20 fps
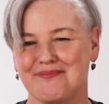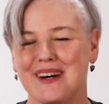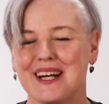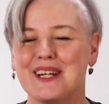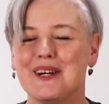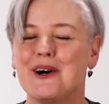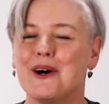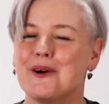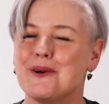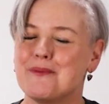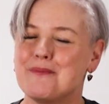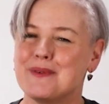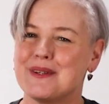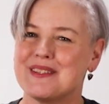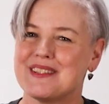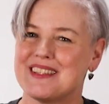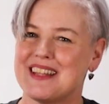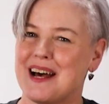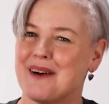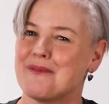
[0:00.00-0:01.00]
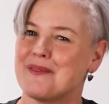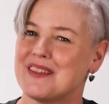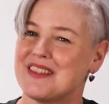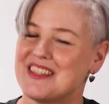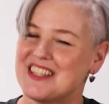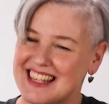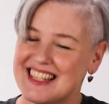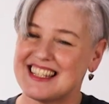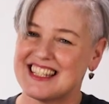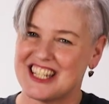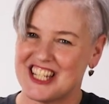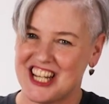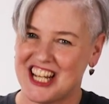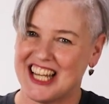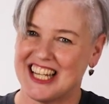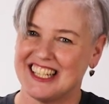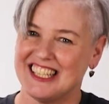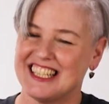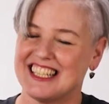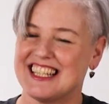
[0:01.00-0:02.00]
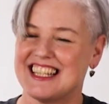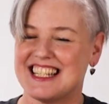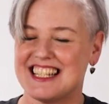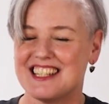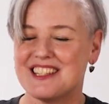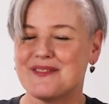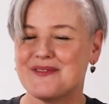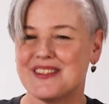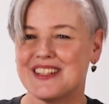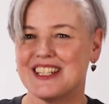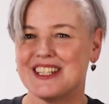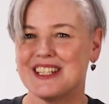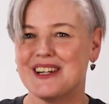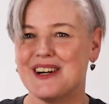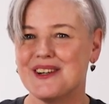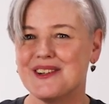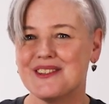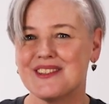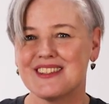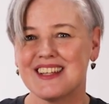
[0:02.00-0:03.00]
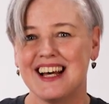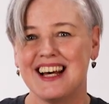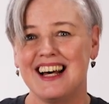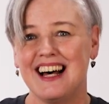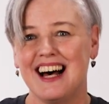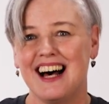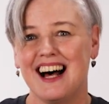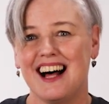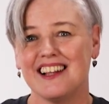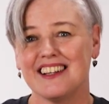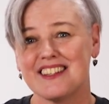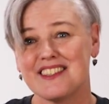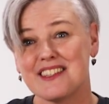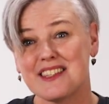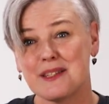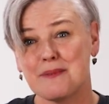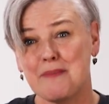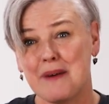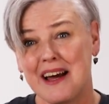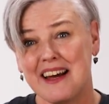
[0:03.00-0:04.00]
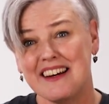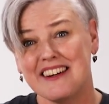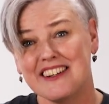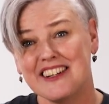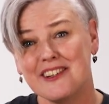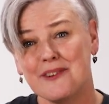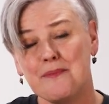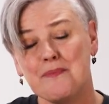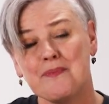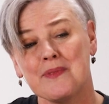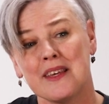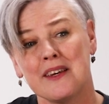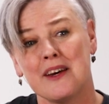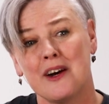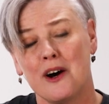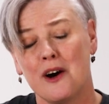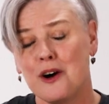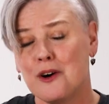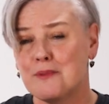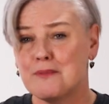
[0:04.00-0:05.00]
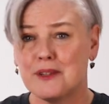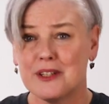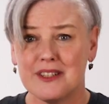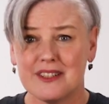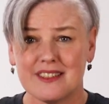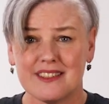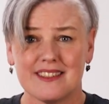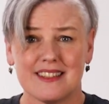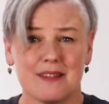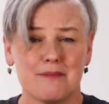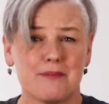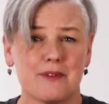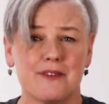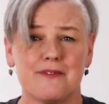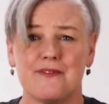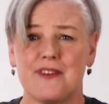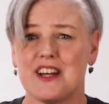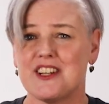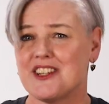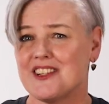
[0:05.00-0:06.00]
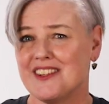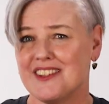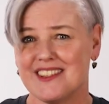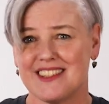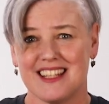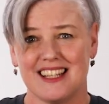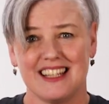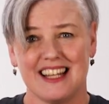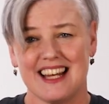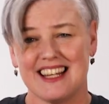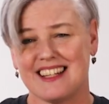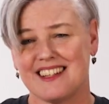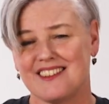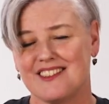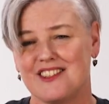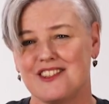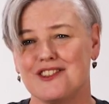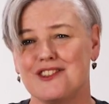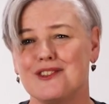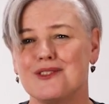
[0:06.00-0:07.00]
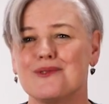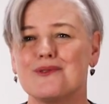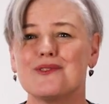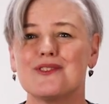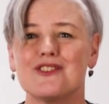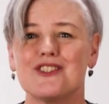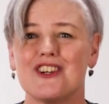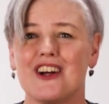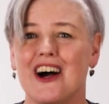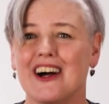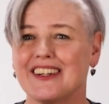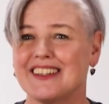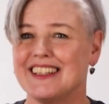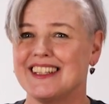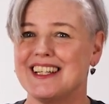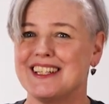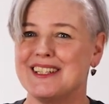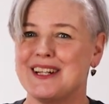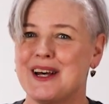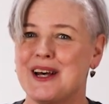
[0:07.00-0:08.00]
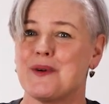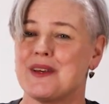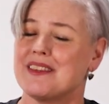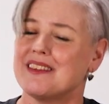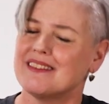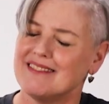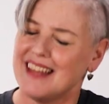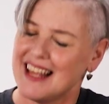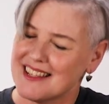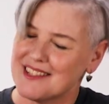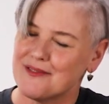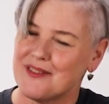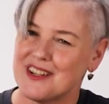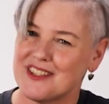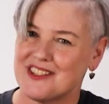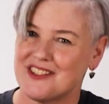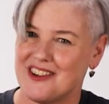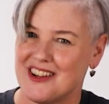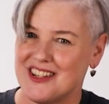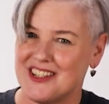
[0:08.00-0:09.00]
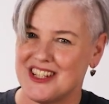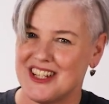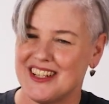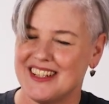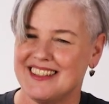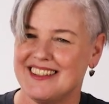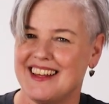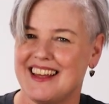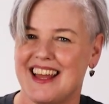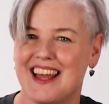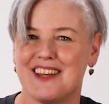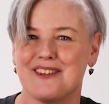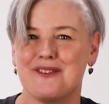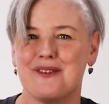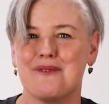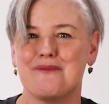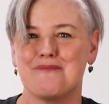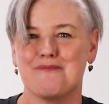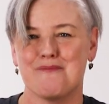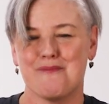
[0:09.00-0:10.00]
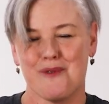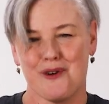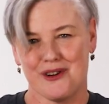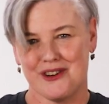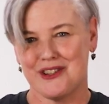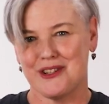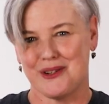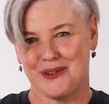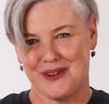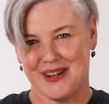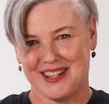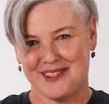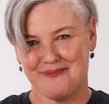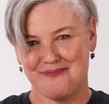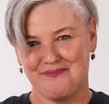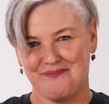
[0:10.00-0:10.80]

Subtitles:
My hope is that with this channel and these videos, I'll inspire home cooks and professionals alike to use chocolate with less frustration and more joy.